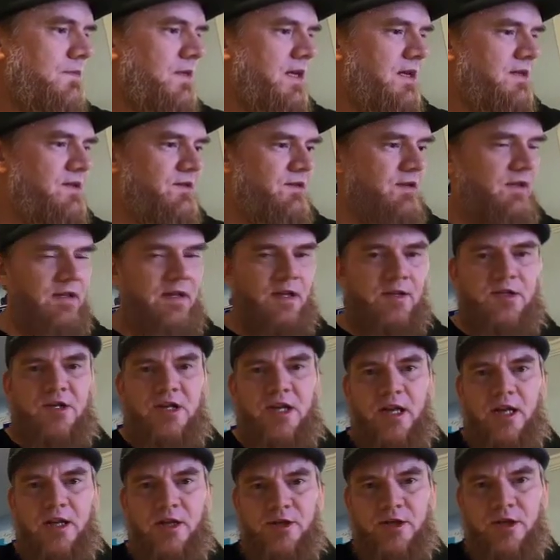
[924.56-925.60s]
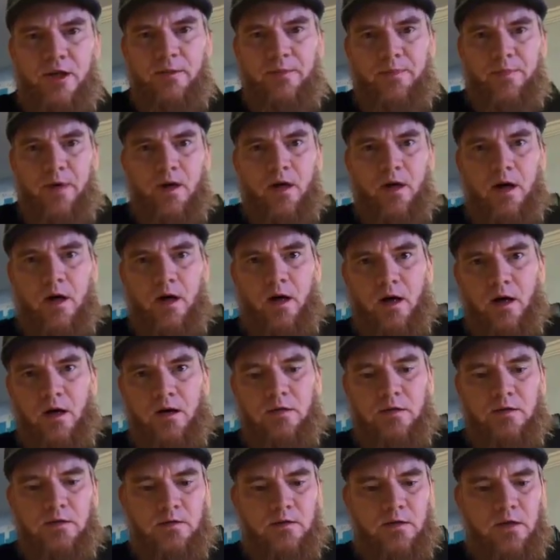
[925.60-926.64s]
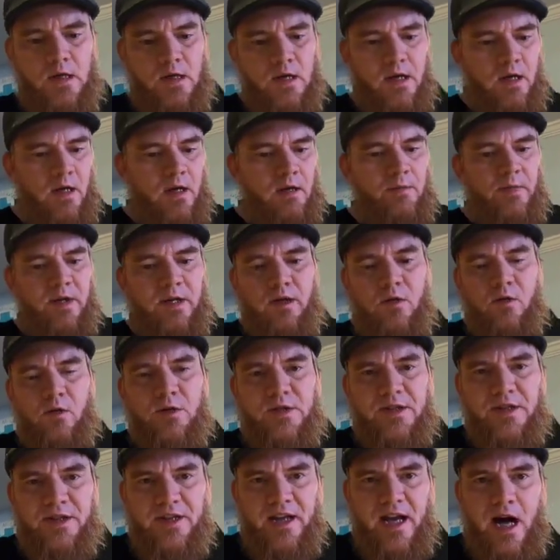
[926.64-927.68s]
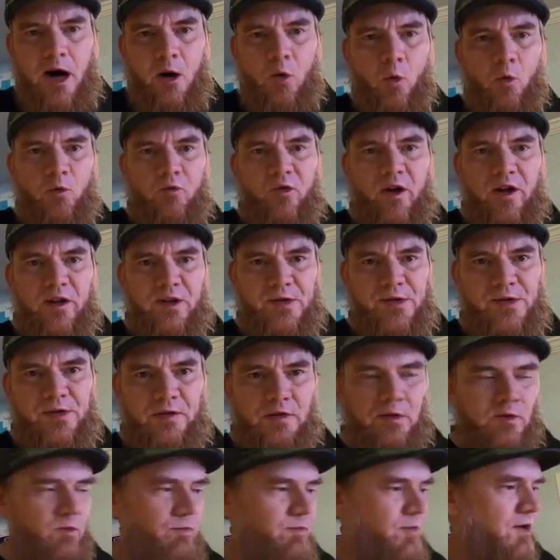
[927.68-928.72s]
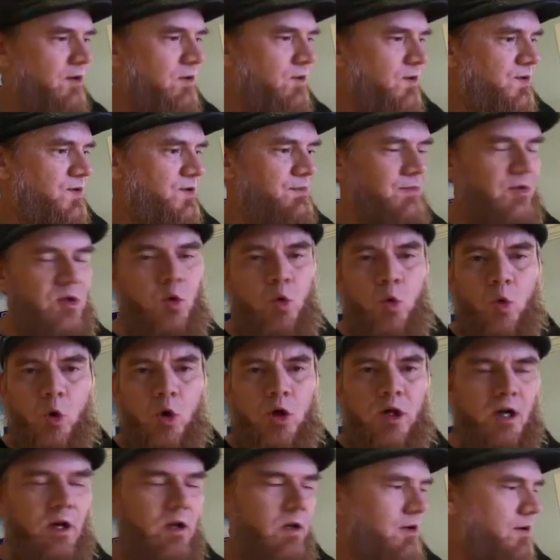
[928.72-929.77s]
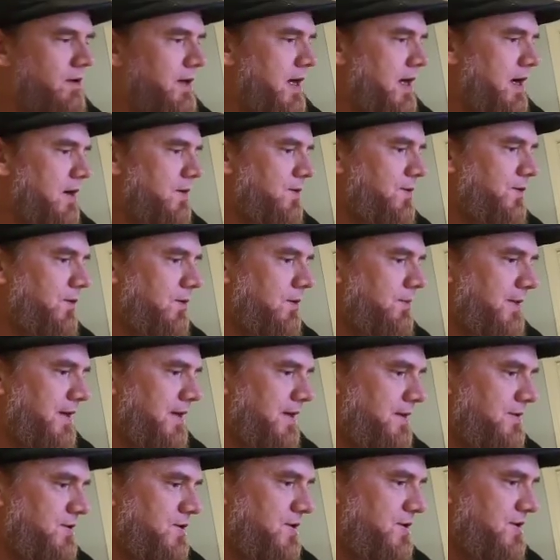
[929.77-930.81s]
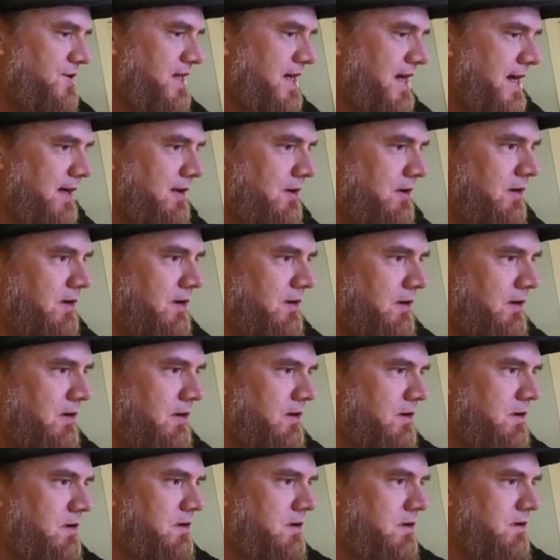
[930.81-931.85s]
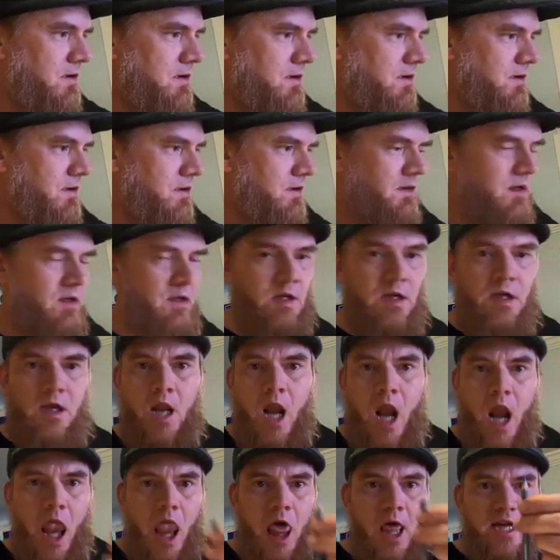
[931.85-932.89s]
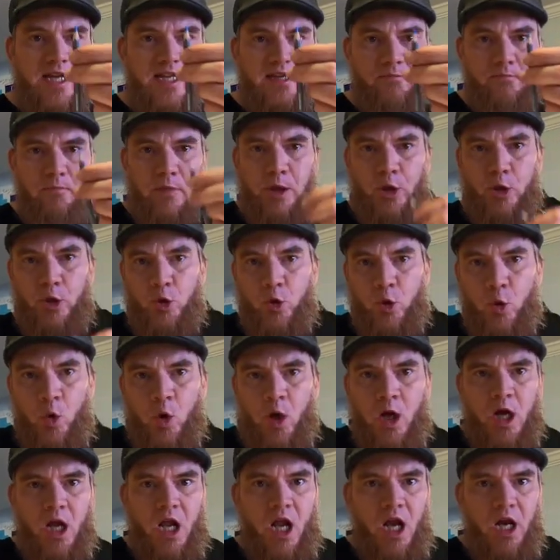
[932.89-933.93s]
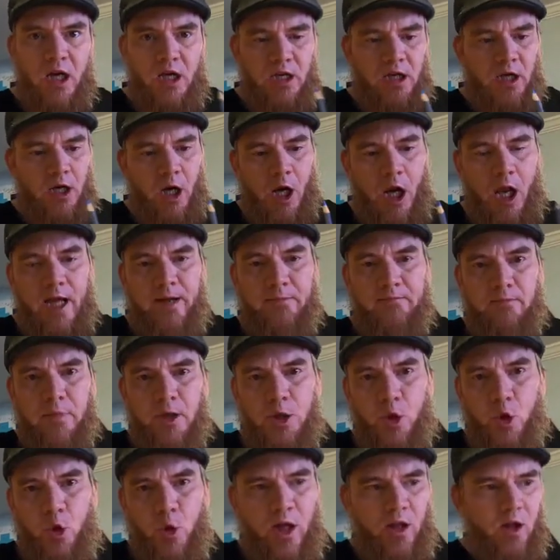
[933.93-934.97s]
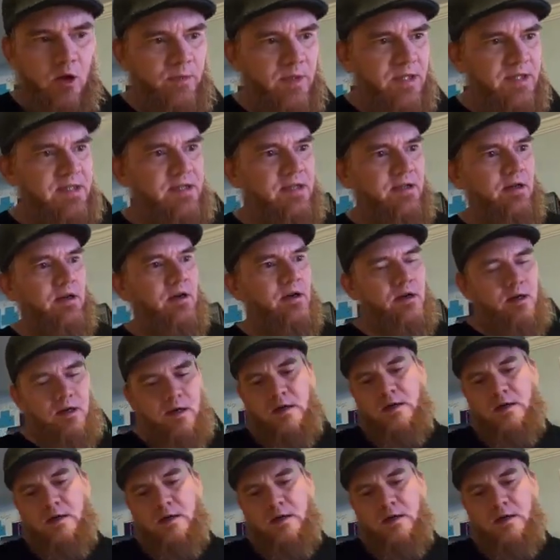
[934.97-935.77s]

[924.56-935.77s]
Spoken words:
Actually going to change up, I'm going to go into the owl feathers a little bit with some cool color now. So I'm going to just add a little light blue element here,